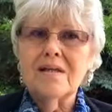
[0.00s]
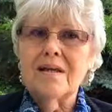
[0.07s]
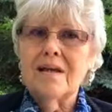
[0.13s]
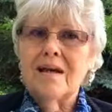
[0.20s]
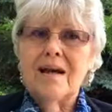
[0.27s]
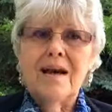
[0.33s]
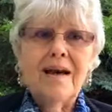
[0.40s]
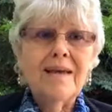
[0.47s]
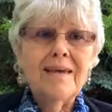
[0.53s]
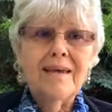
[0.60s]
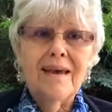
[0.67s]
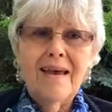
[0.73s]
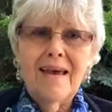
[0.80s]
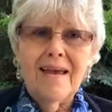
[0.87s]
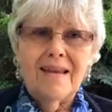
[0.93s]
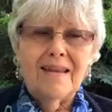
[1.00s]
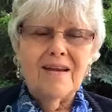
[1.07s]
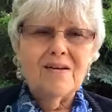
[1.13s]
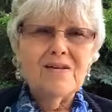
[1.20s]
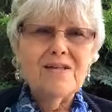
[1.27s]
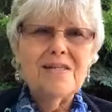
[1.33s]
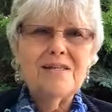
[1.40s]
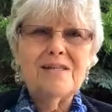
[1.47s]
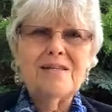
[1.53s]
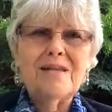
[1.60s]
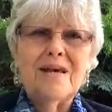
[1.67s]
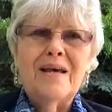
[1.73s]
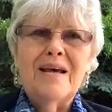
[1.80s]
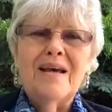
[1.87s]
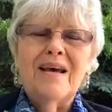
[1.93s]
And again, there's this
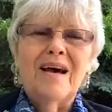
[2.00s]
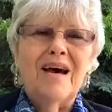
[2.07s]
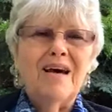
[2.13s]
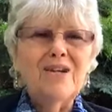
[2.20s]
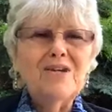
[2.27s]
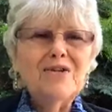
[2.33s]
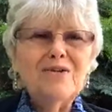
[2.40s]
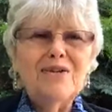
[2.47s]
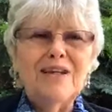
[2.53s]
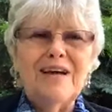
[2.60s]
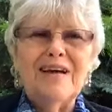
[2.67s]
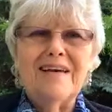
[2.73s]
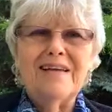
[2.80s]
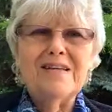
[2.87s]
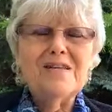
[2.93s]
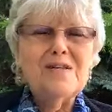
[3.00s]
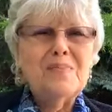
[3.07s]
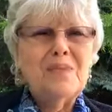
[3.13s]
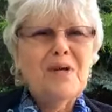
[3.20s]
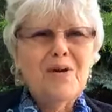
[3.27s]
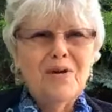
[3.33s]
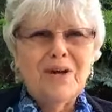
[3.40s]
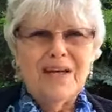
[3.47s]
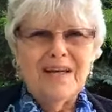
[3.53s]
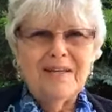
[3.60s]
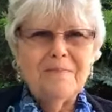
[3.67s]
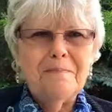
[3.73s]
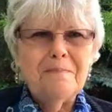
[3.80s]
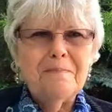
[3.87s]
underlying spirit